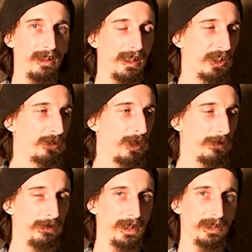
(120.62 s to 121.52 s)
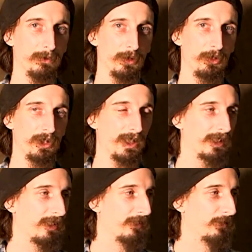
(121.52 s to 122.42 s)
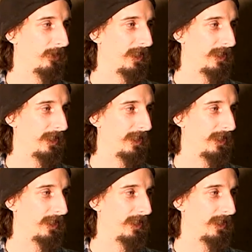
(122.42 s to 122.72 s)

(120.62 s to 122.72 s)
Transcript: it's quite fast and punchy. It's kind of more